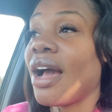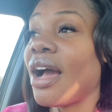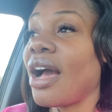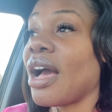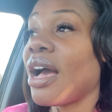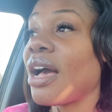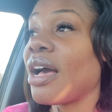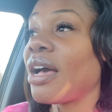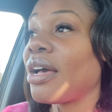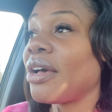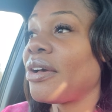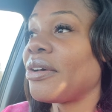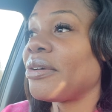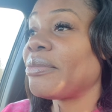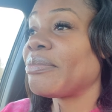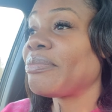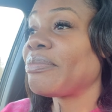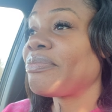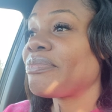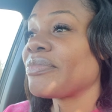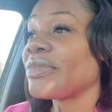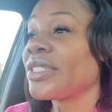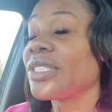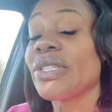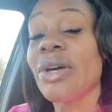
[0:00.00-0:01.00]

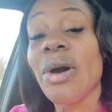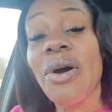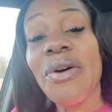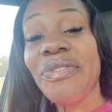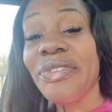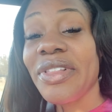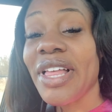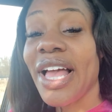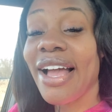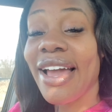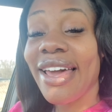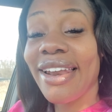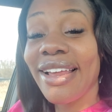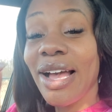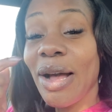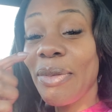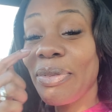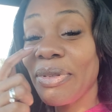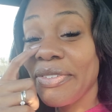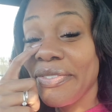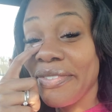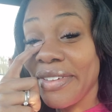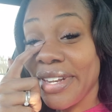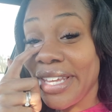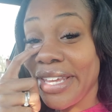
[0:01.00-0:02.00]
Um, so hopefully I got a
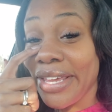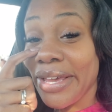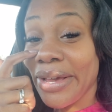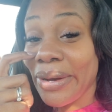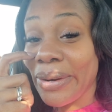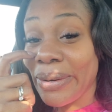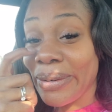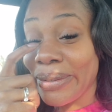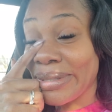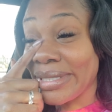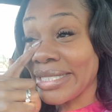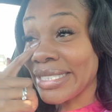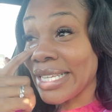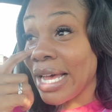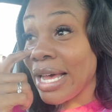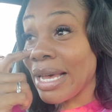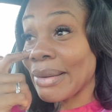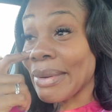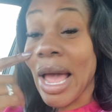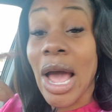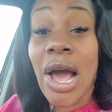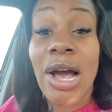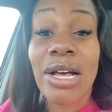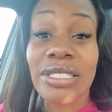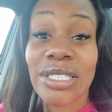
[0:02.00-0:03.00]
couple of videos. Um,
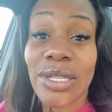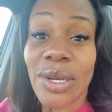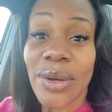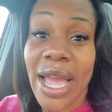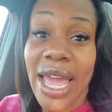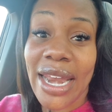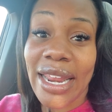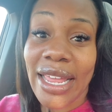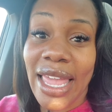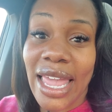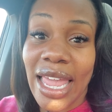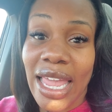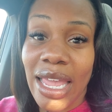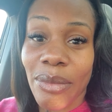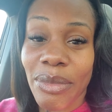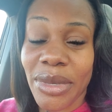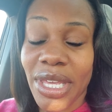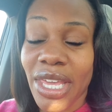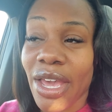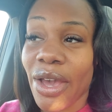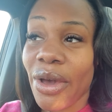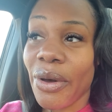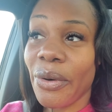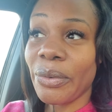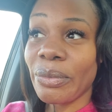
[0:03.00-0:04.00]
I also got a
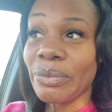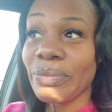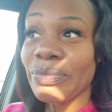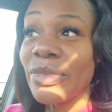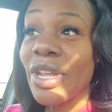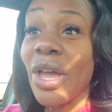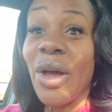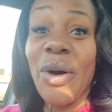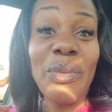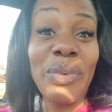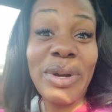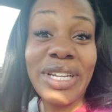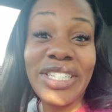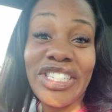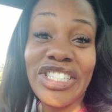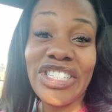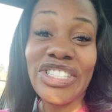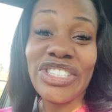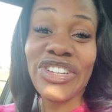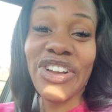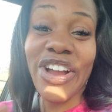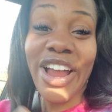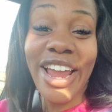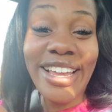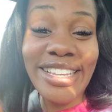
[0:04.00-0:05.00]
cameo, which is
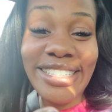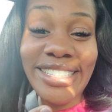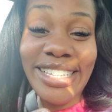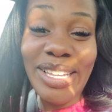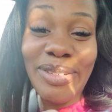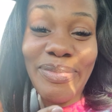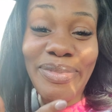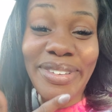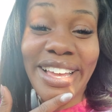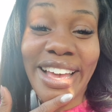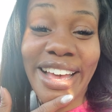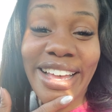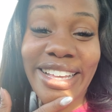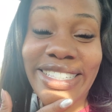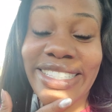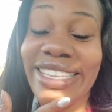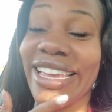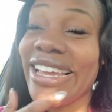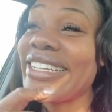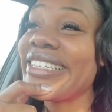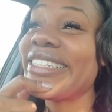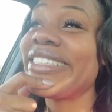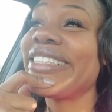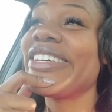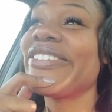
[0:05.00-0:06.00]
crazy because
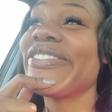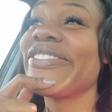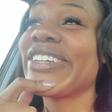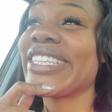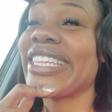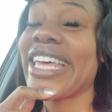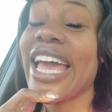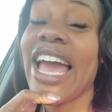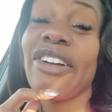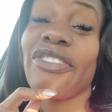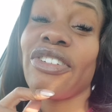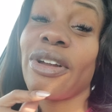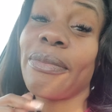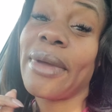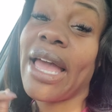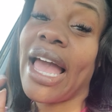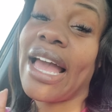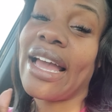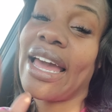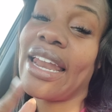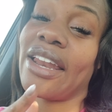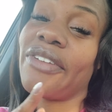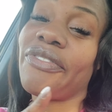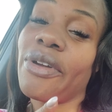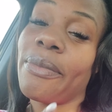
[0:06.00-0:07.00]
they delivered that from, I
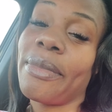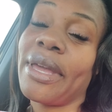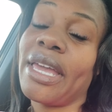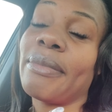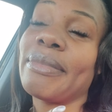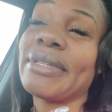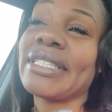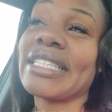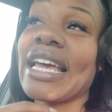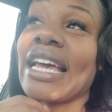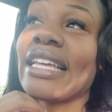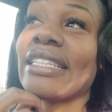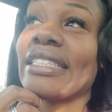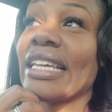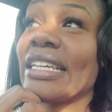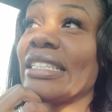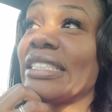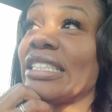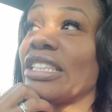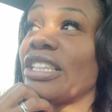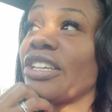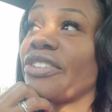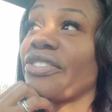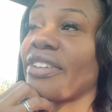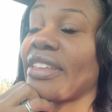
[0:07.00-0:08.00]
got it from Amazon. They
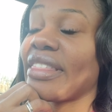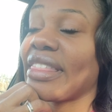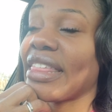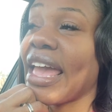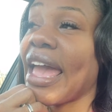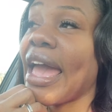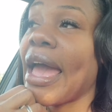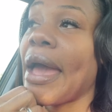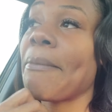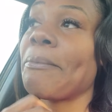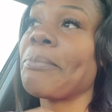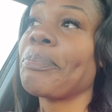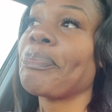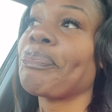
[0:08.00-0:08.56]
delivered that